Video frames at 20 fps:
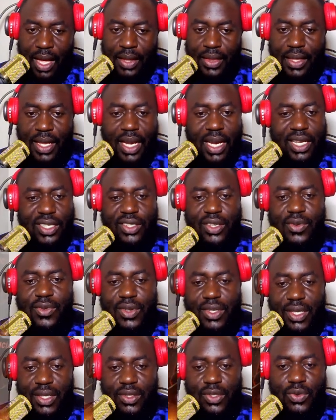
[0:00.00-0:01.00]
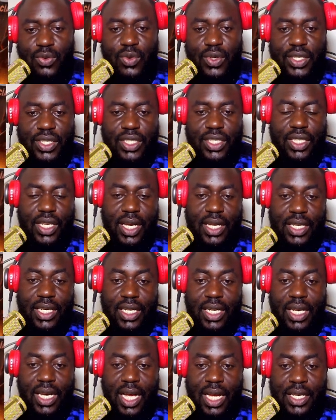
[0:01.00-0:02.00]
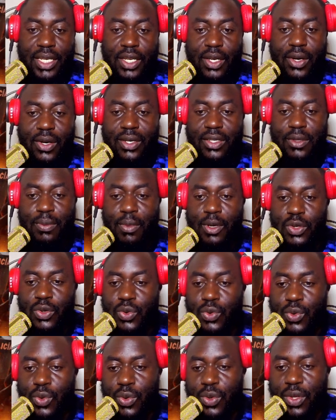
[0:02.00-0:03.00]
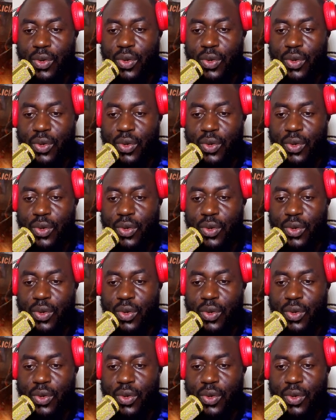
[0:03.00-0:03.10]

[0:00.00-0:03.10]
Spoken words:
The election results, which declared Nicolas Maduro the